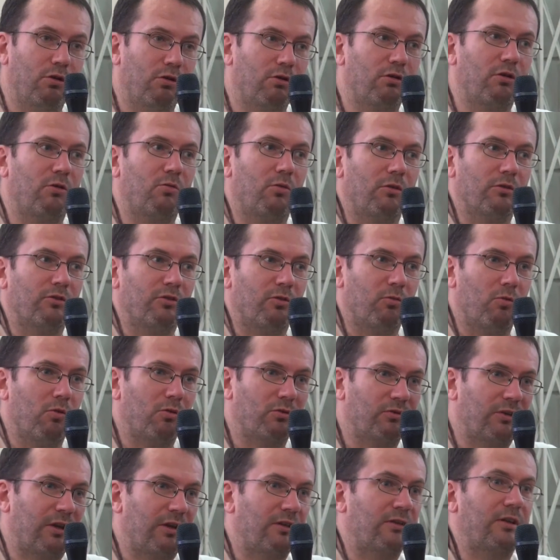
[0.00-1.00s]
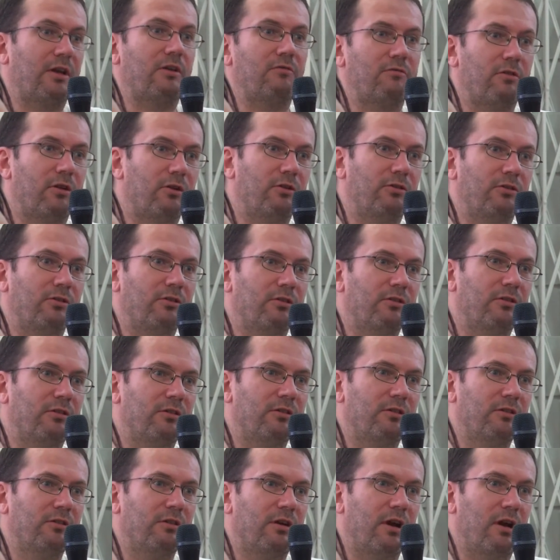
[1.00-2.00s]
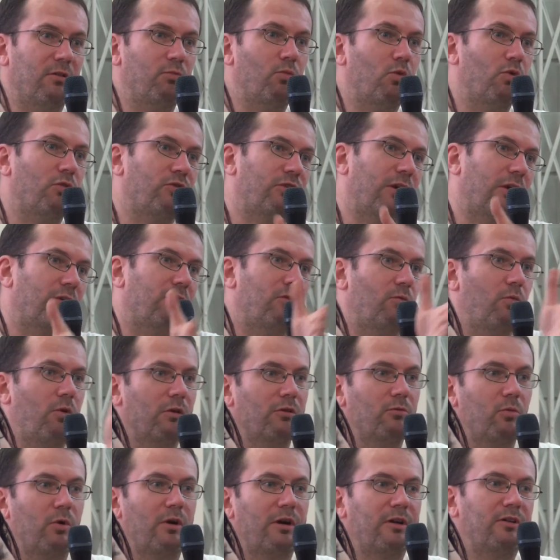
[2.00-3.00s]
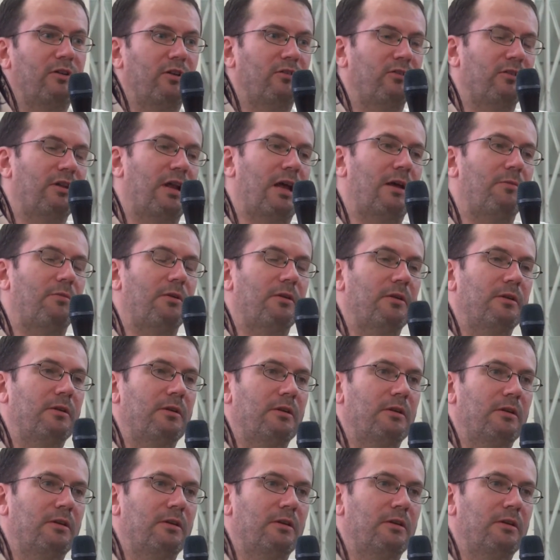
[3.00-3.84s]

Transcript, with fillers: longer want to walk down that road and walk down the one where it doesn't happen.